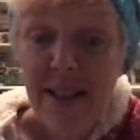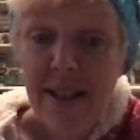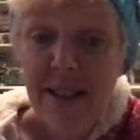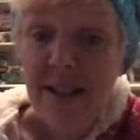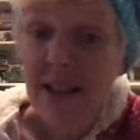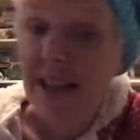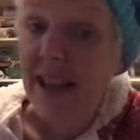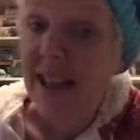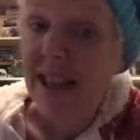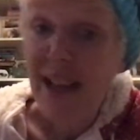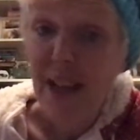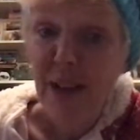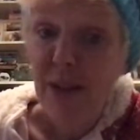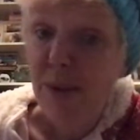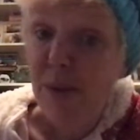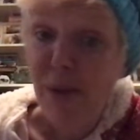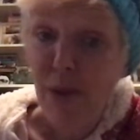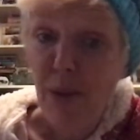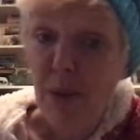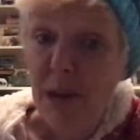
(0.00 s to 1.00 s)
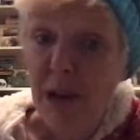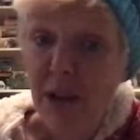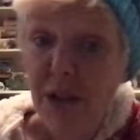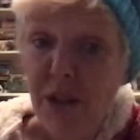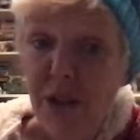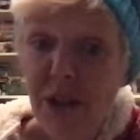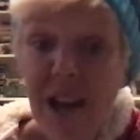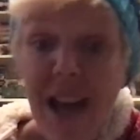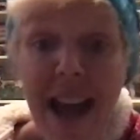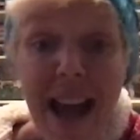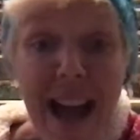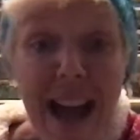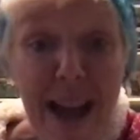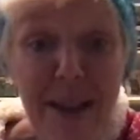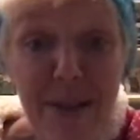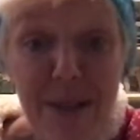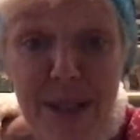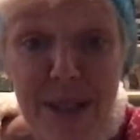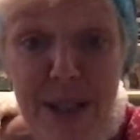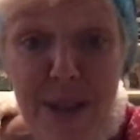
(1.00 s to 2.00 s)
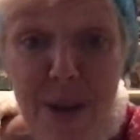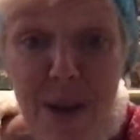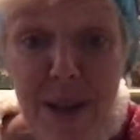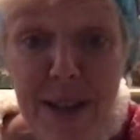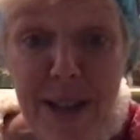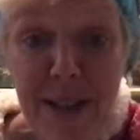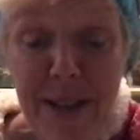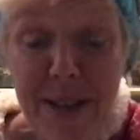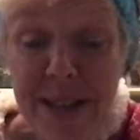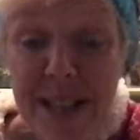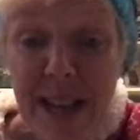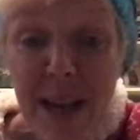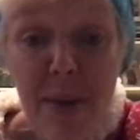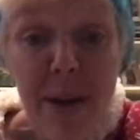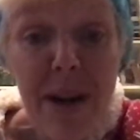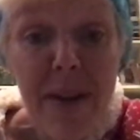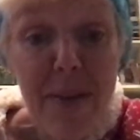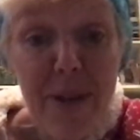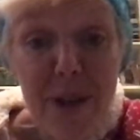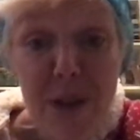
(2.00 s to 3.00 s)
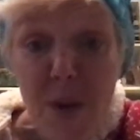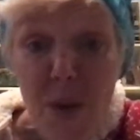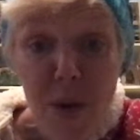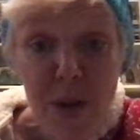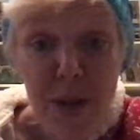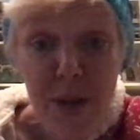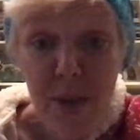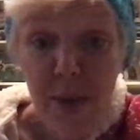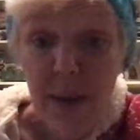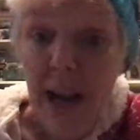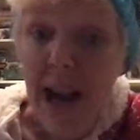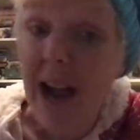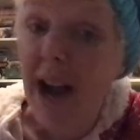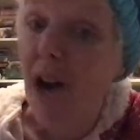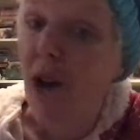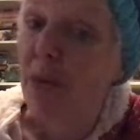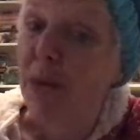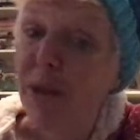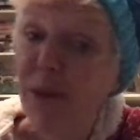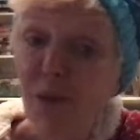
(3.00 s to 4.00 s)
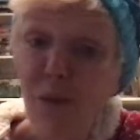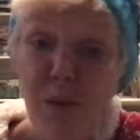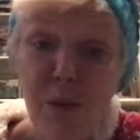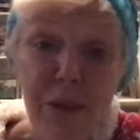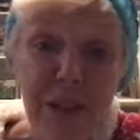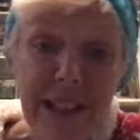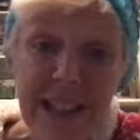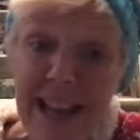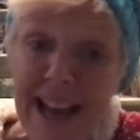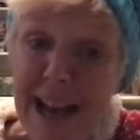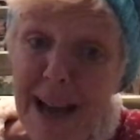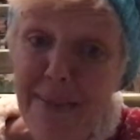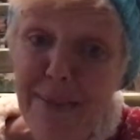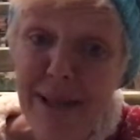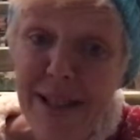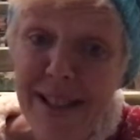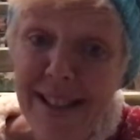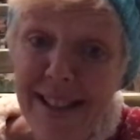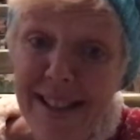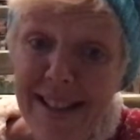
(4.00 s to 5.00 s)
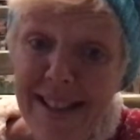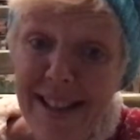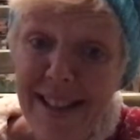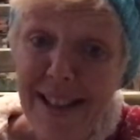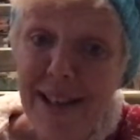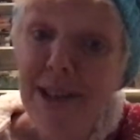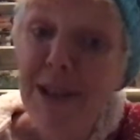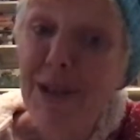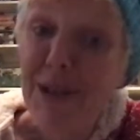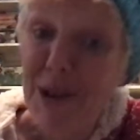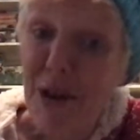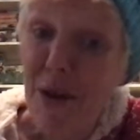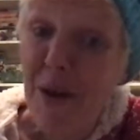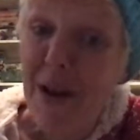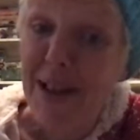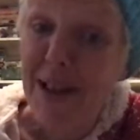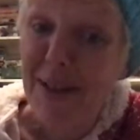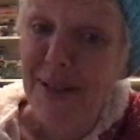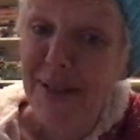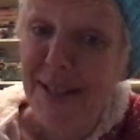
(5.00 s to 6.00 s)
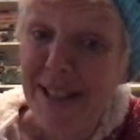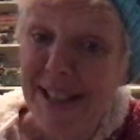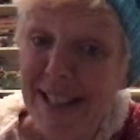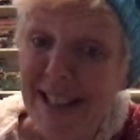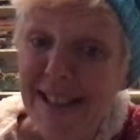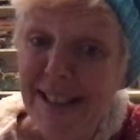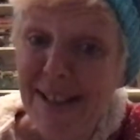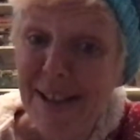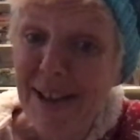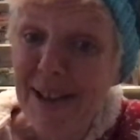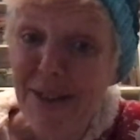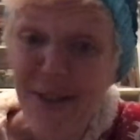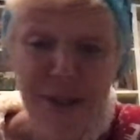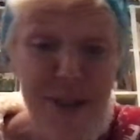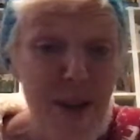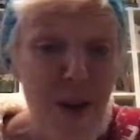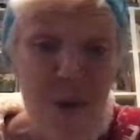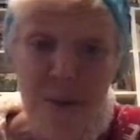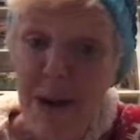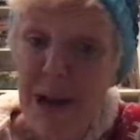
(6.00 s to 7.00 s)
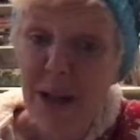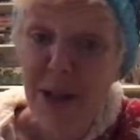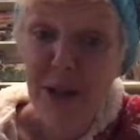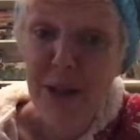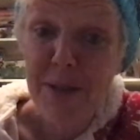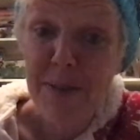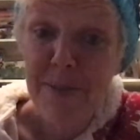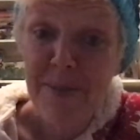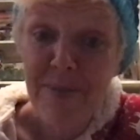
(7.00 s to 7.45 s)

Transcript: Donna, thank you so much. I will see you all later today. Whatever you're doing, I hope it's a really happy Sunday. You know I love Sundays, y'all, so much.